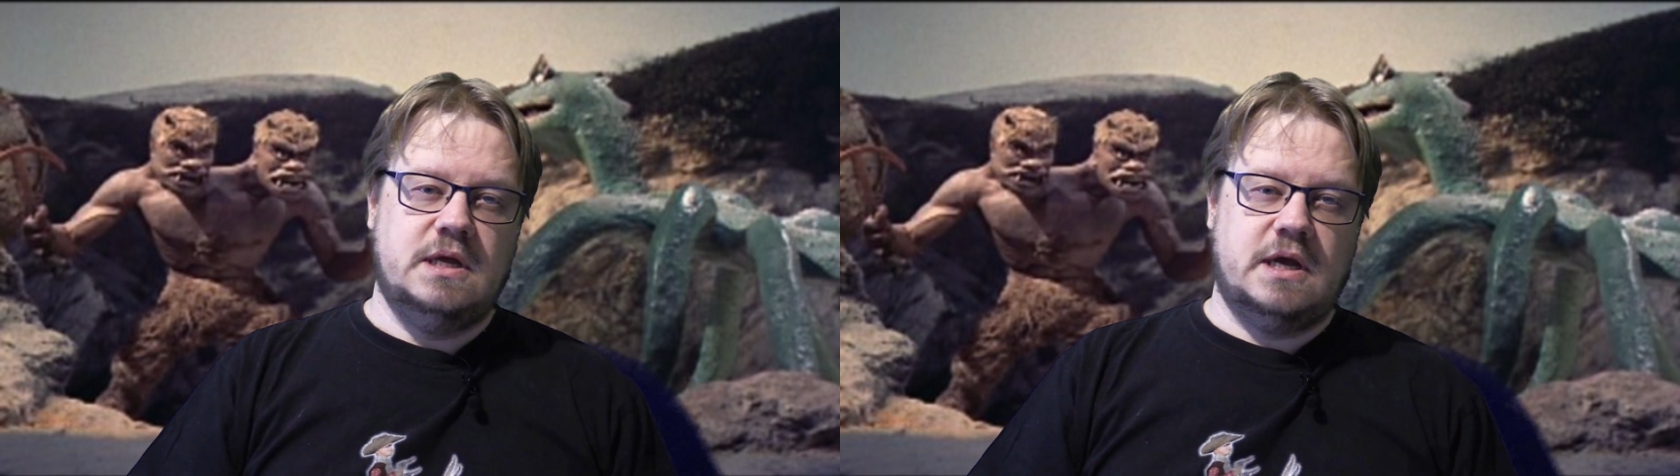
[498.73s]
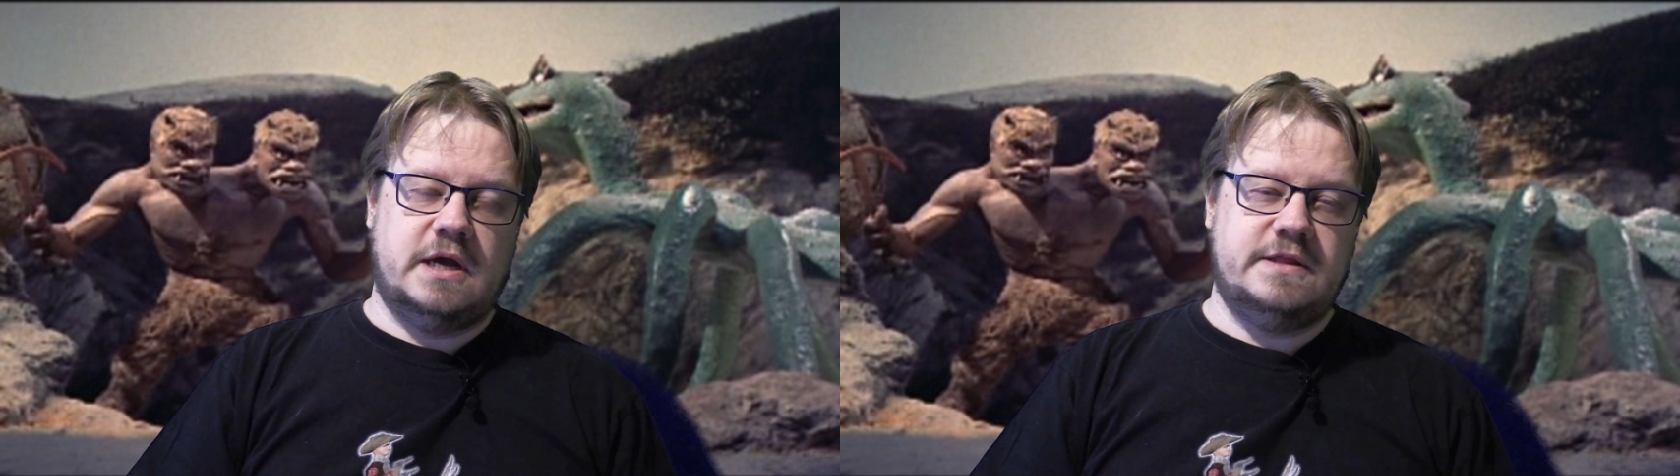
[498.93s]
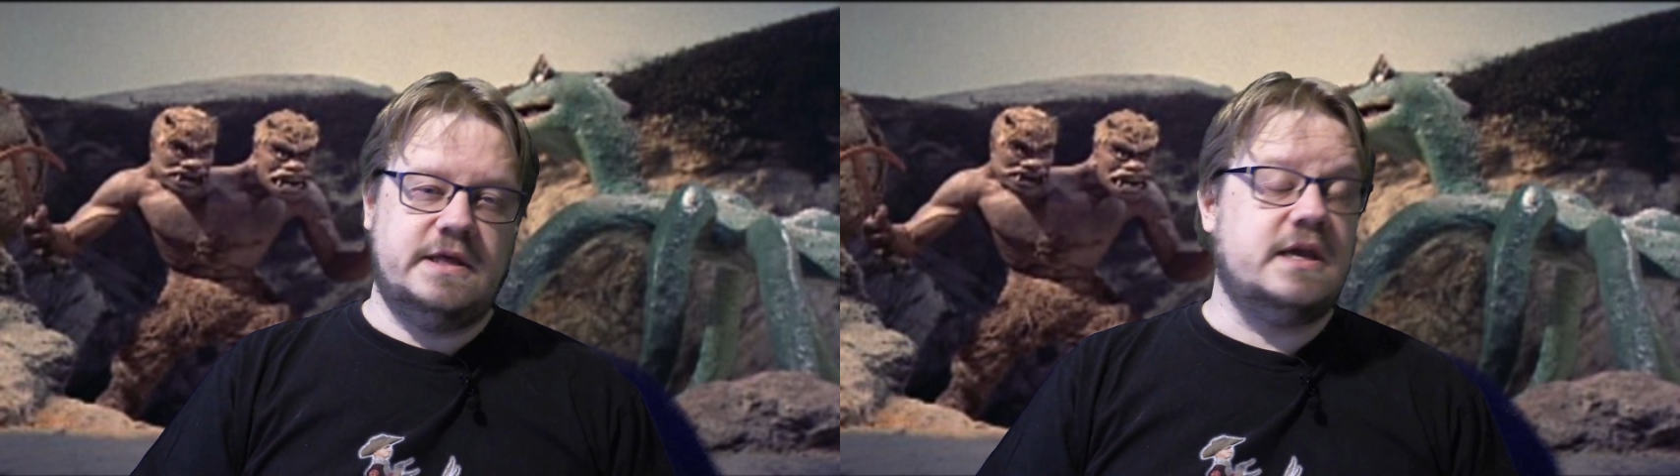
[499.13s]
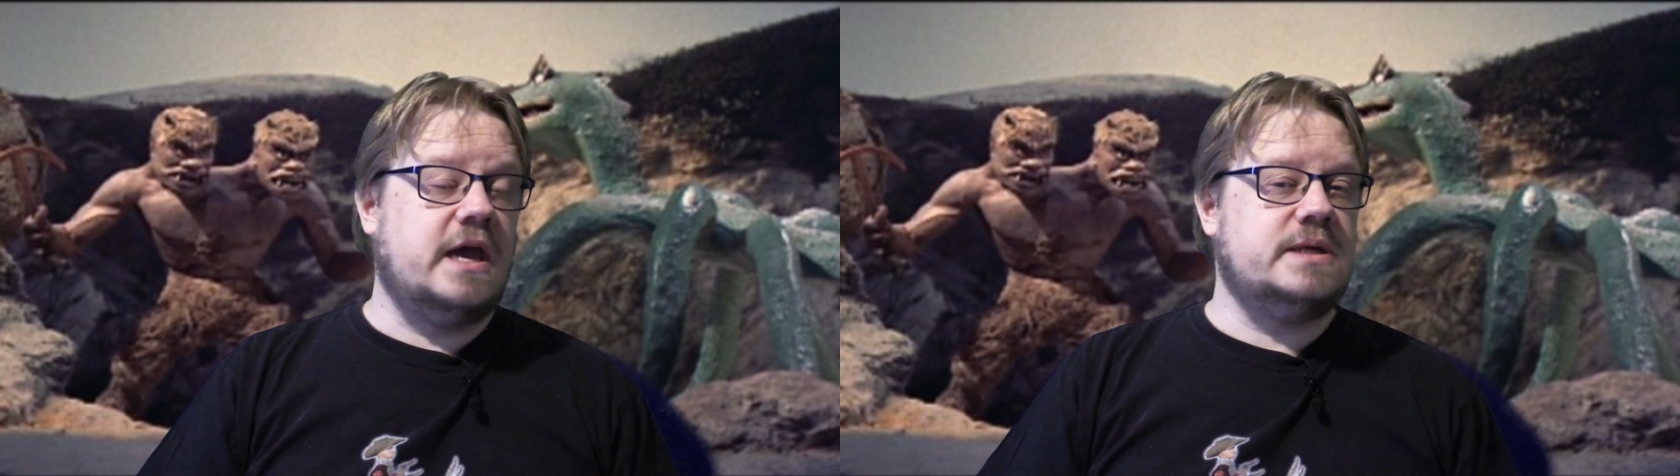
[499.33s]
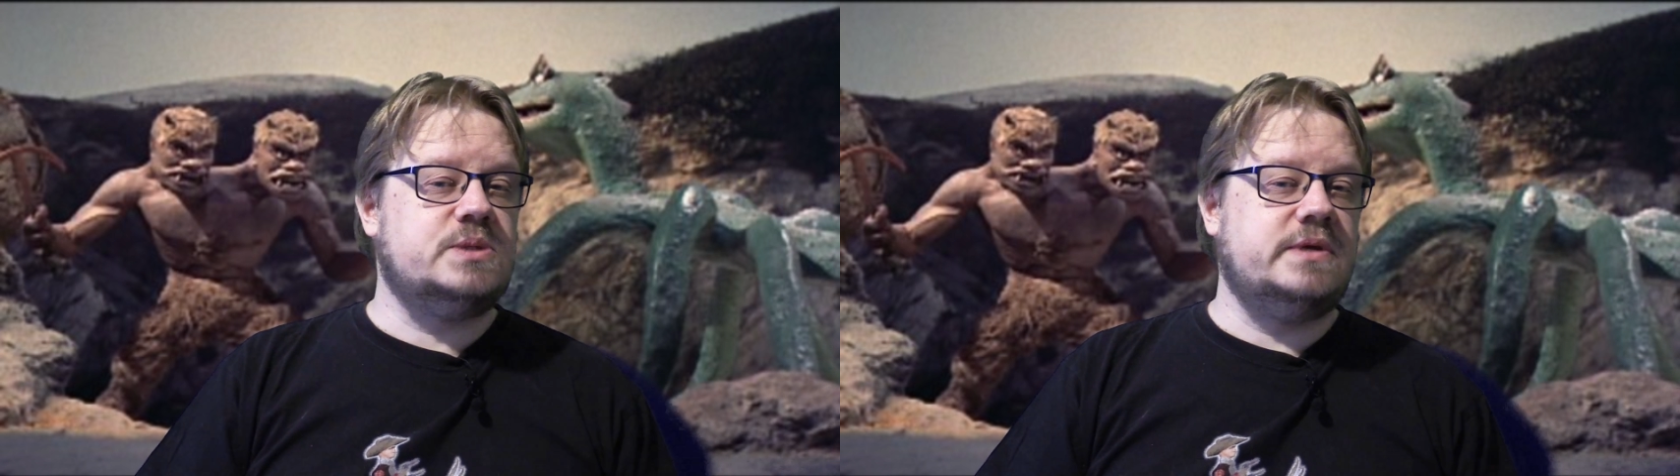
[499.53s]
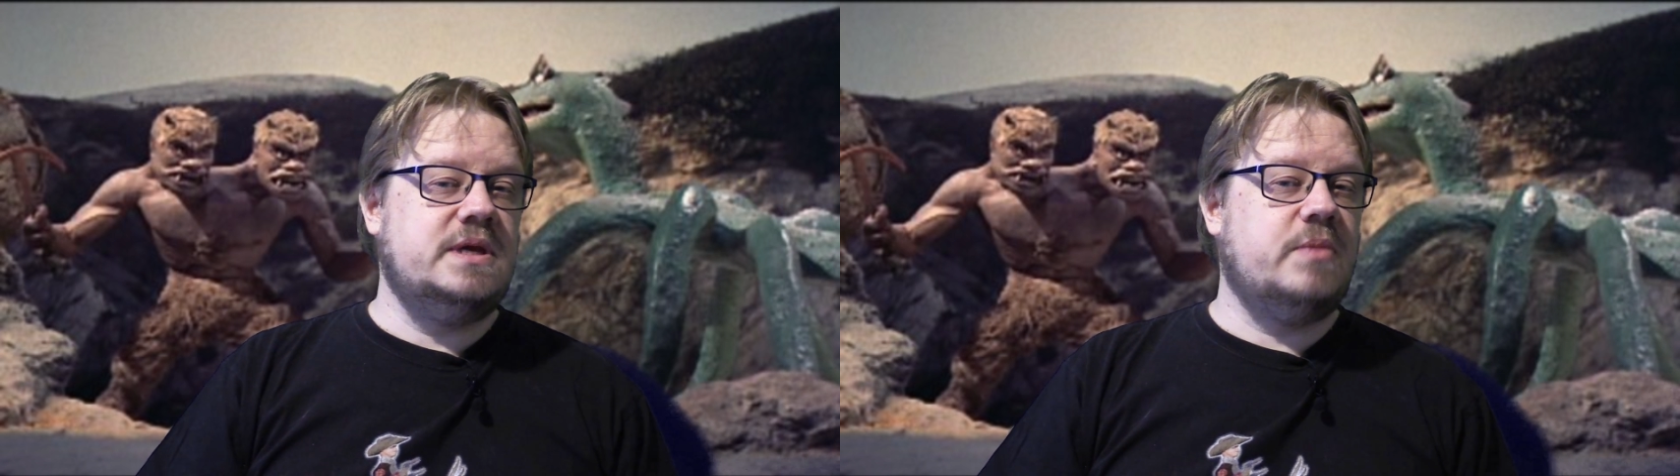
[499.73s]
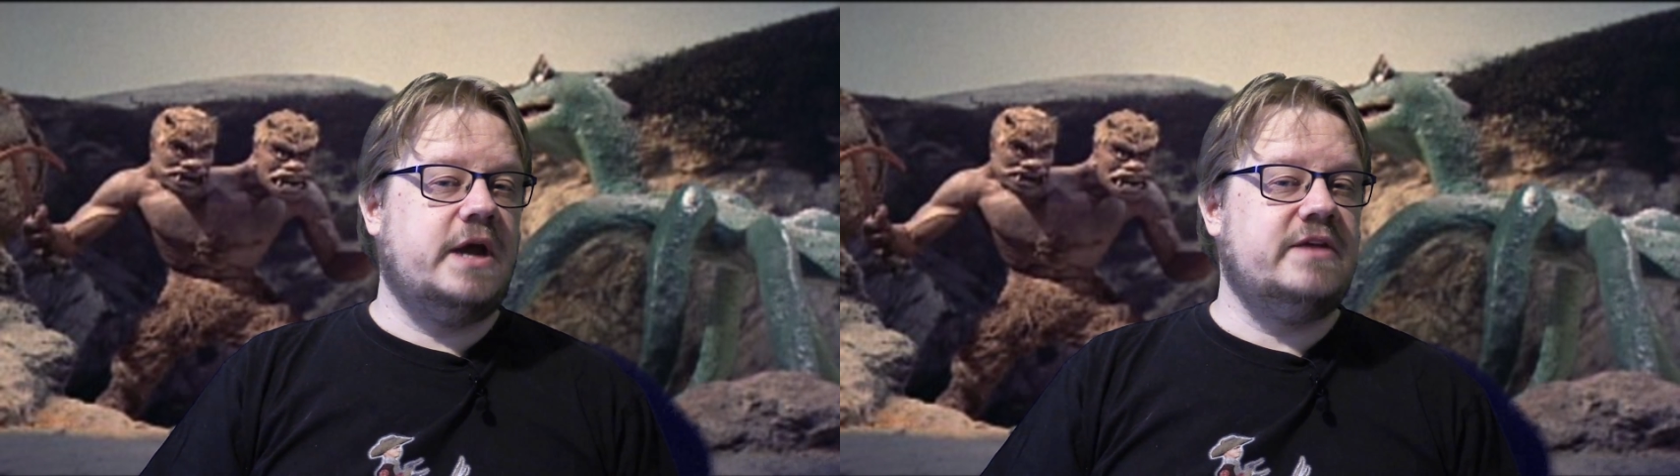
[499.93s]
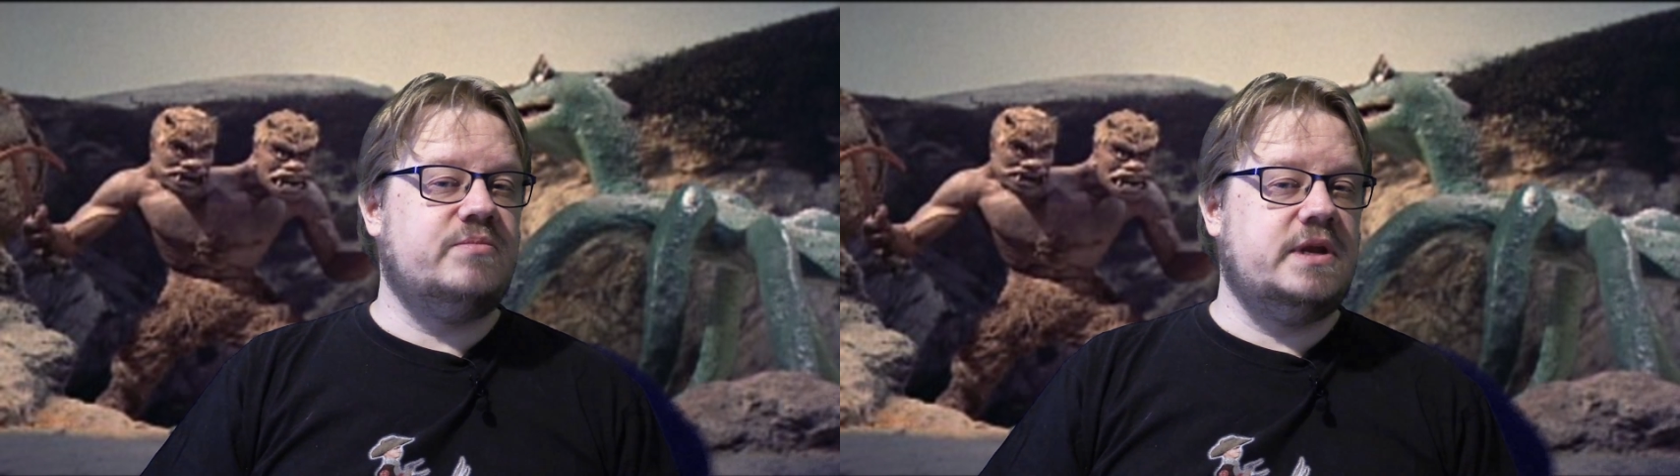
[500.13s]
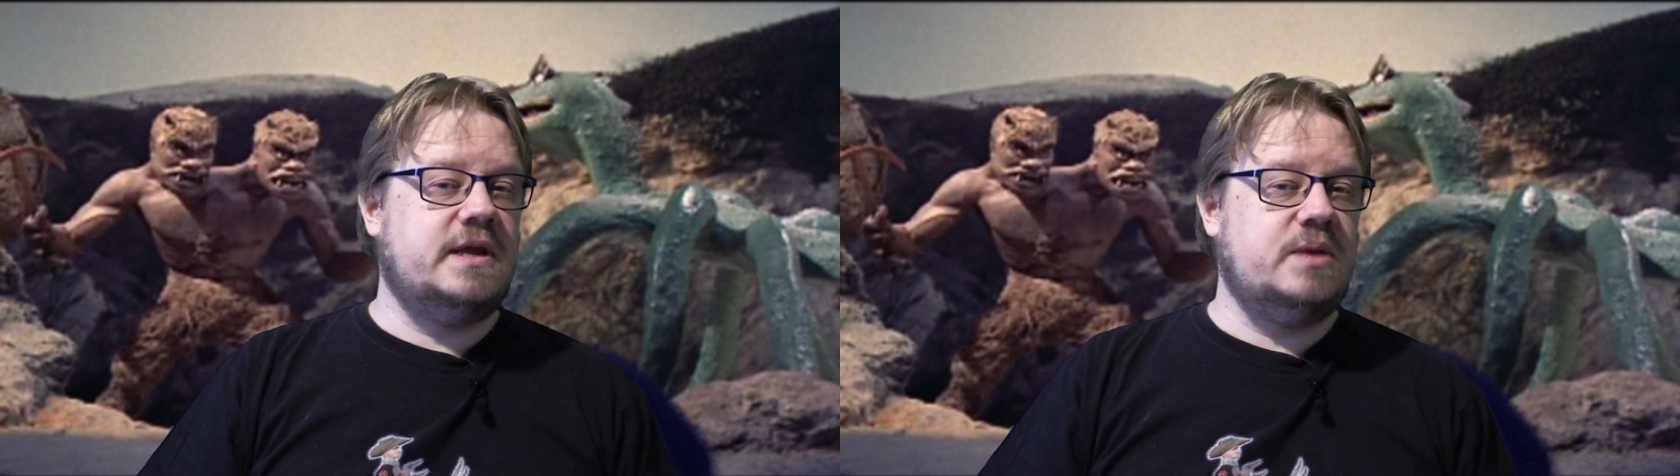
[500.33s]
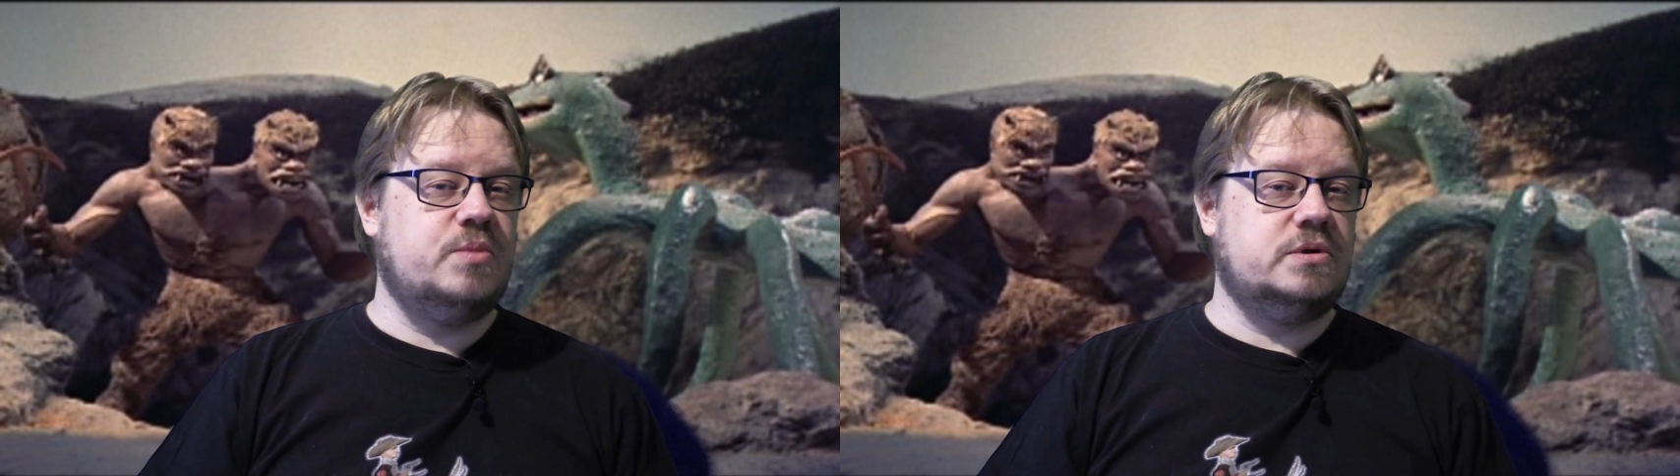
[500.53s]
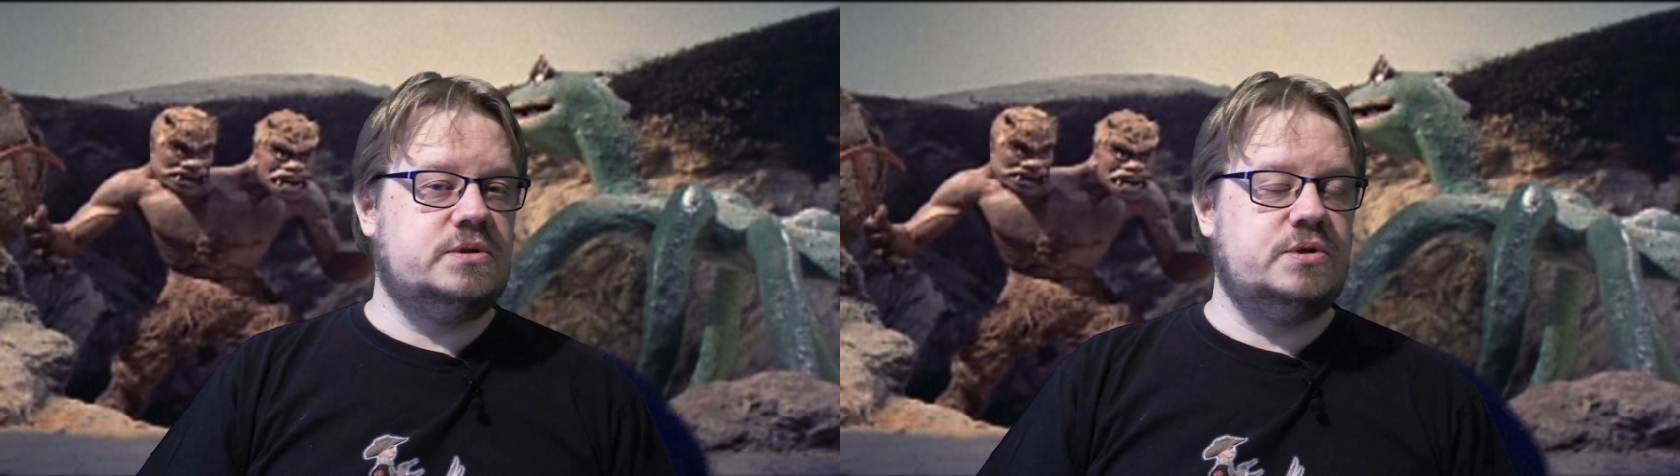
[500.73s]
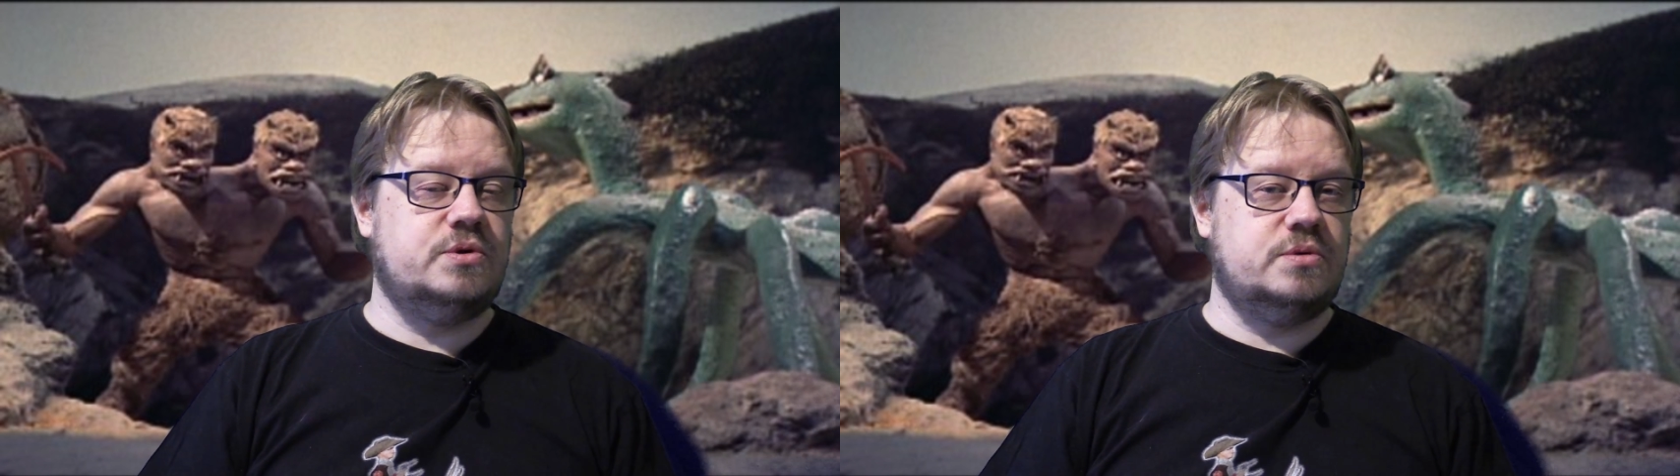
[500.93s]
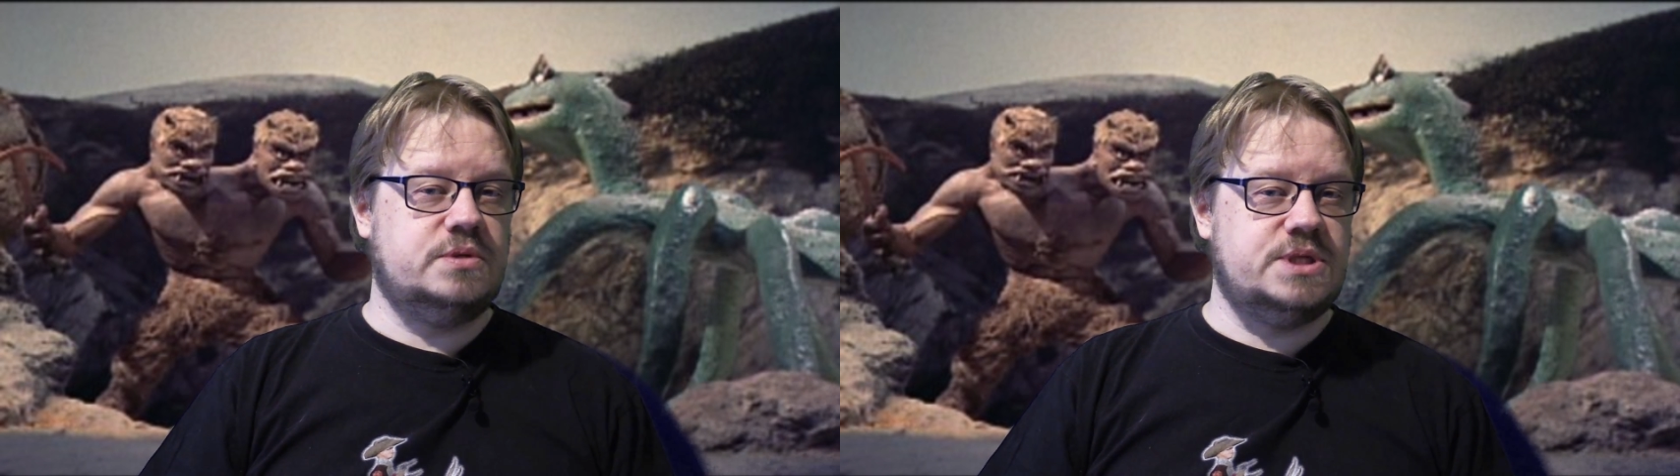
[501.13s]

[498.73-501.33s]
I think actually he might have been able to